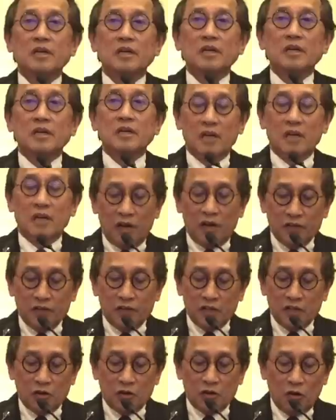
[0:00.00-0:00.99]
Now, after
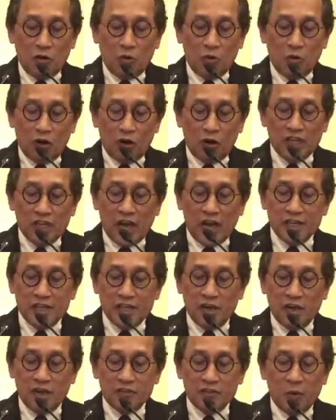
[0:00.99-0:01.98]
the Cold War, the
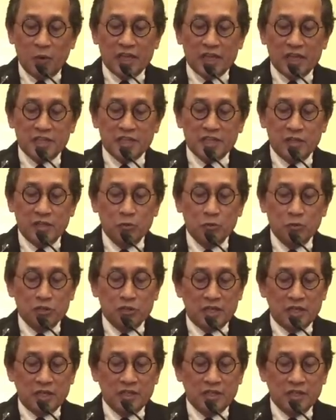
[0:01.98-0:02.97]
idea of the West had
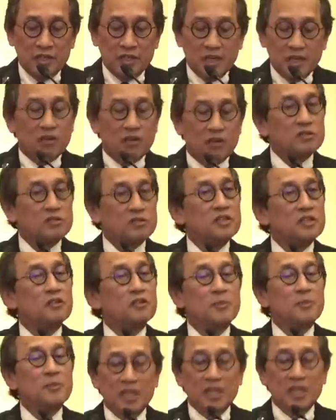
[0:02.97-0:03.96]
loosened
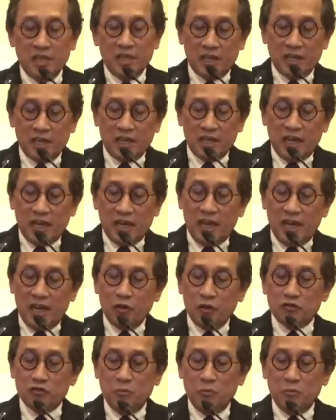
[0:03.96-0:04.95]
considerably and
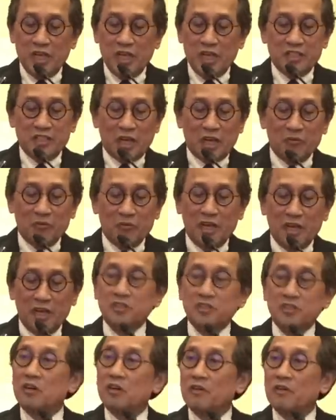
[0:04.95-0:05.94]
looked to be in some
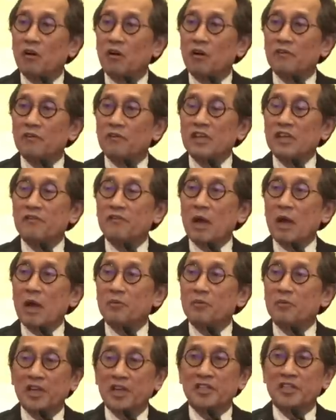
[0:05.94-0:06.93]
danger of
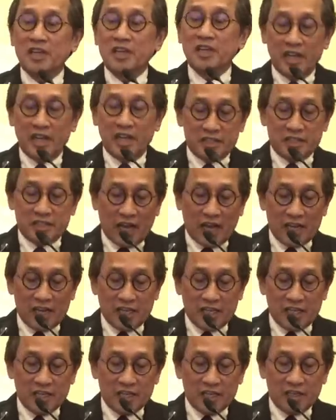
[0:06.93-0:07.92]
evaporating entirely.
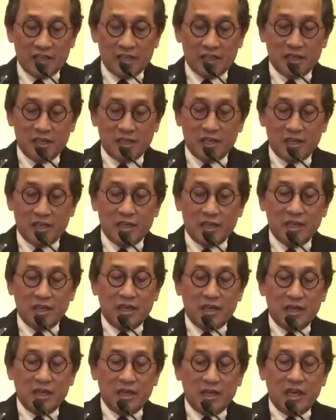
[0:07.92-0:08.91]

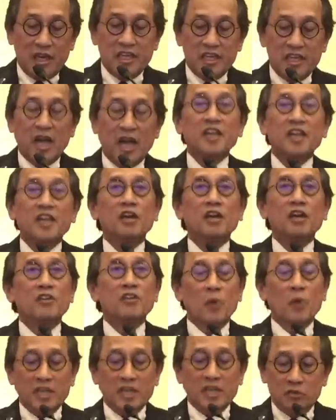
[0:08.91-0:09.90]
And the idea of the
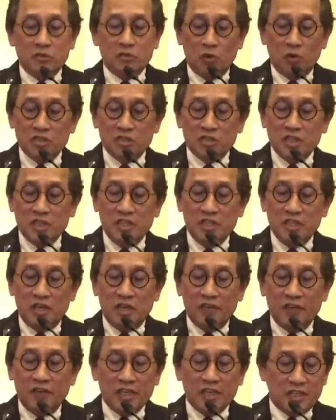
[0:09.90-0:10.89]
West was
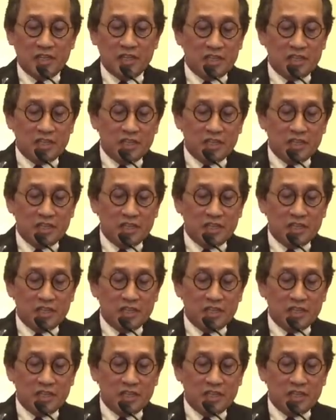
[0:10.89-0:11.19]
innervated